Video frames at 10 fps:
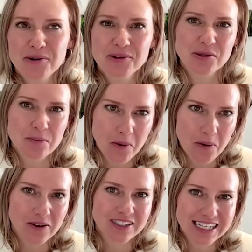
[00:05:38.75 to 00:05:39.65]
oh, this
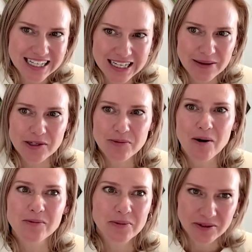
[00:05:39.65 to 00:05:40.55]
poor team is
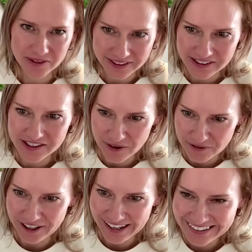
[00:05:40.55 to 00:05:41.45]
probably really
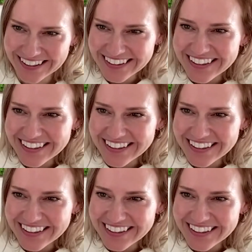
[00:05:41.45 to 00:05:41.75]
suffering.